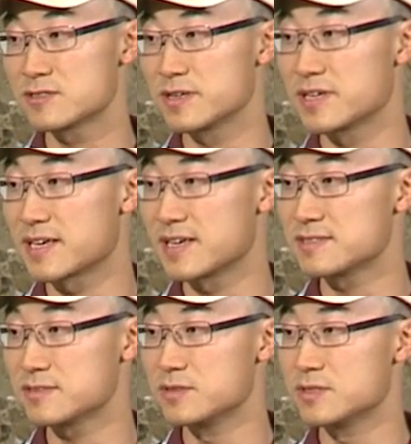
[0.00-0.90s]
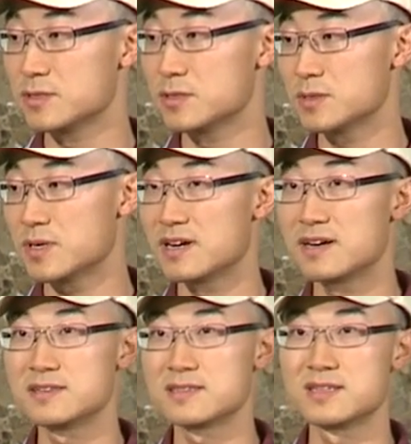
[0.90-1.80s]
So in case you know
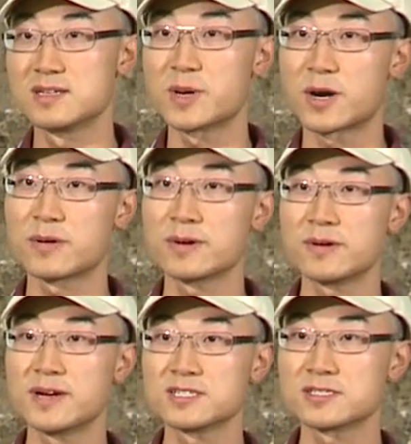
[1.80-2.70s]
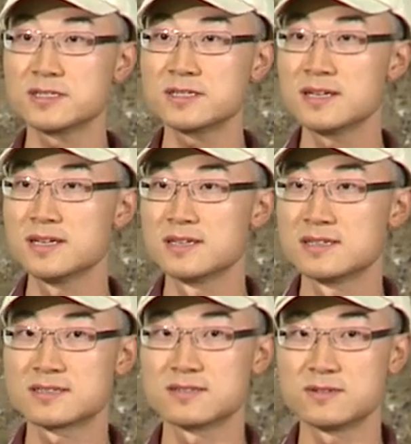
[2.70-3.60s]
uh, the power iteration,
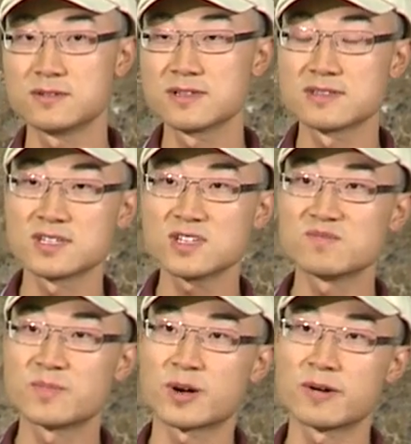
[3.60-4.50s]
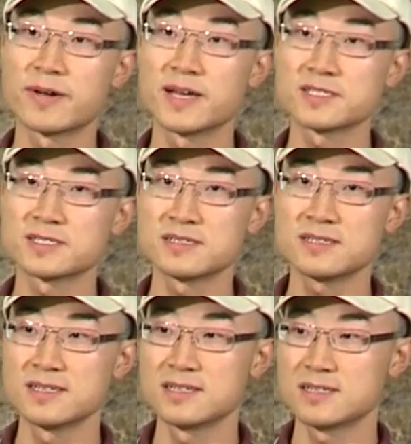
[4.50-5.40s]
so you can think of power
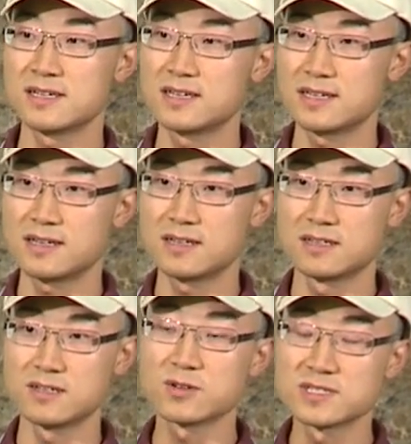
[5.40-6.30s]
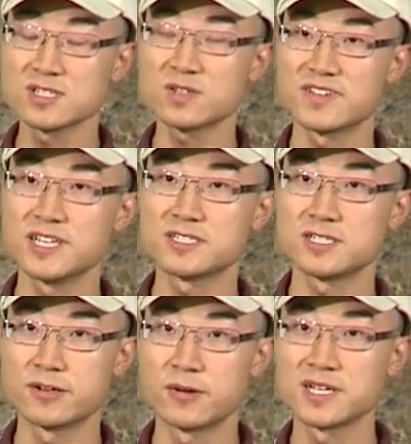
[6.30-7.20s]
iteration uh, you can think of each
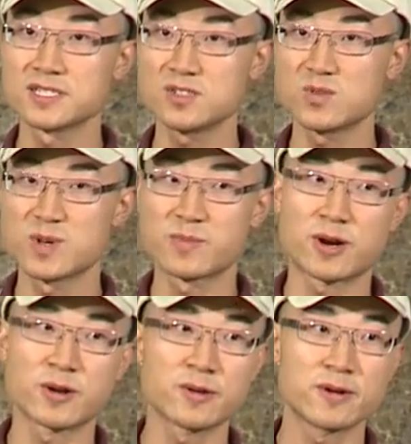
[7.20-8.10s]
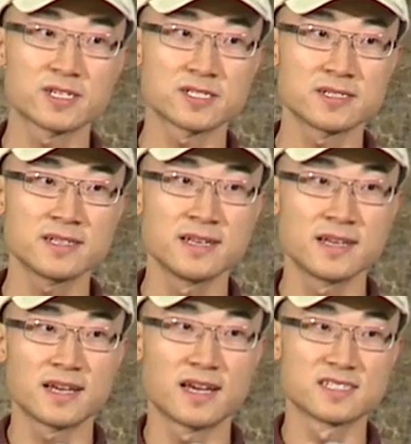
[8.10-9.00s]
iteration of the power iteration
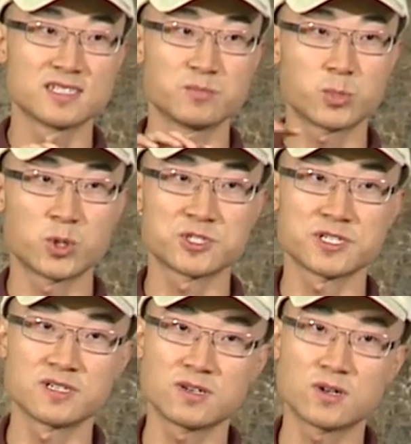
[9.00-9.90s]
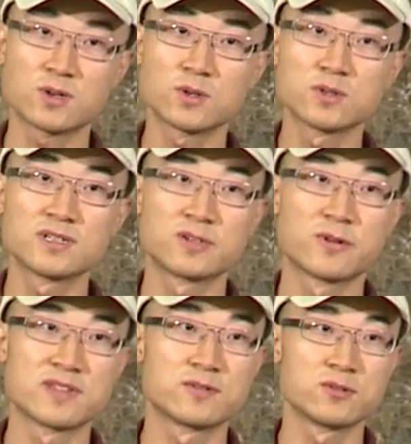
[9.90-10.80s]
as pushing all the
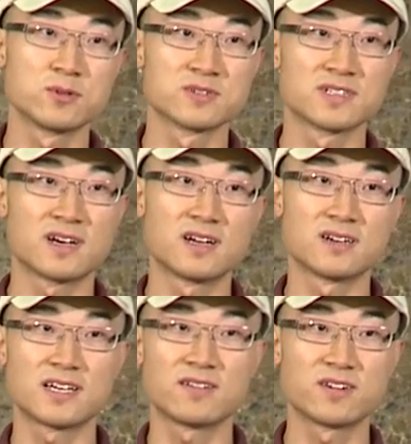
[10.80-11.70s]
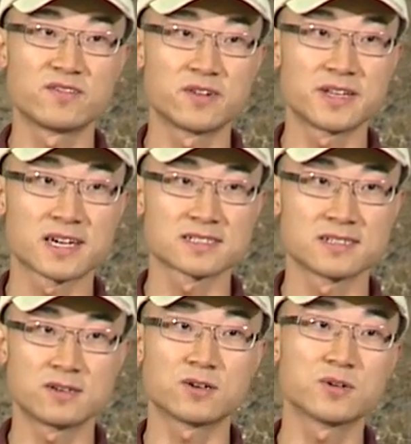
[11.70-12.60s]
residuals on every vertex
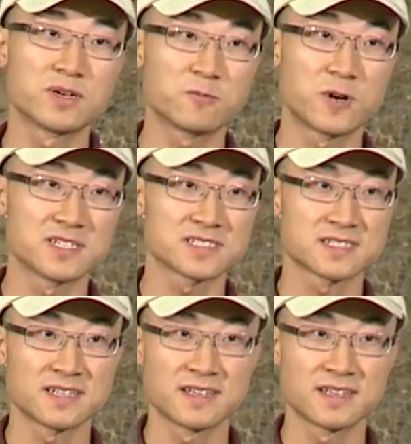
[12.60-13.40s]
all at once.